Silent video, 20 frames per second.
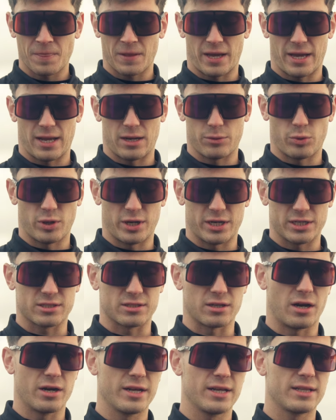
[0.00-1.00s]
And when I
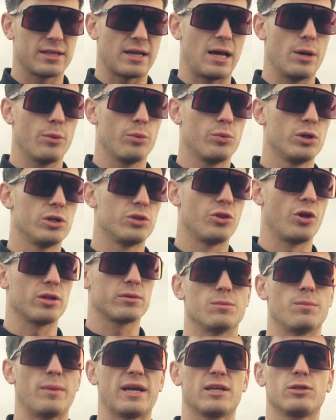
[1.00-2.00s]
start it, I will not
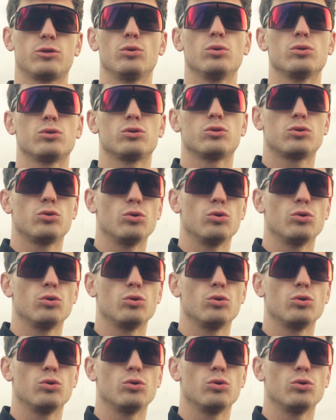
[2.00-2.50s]
make too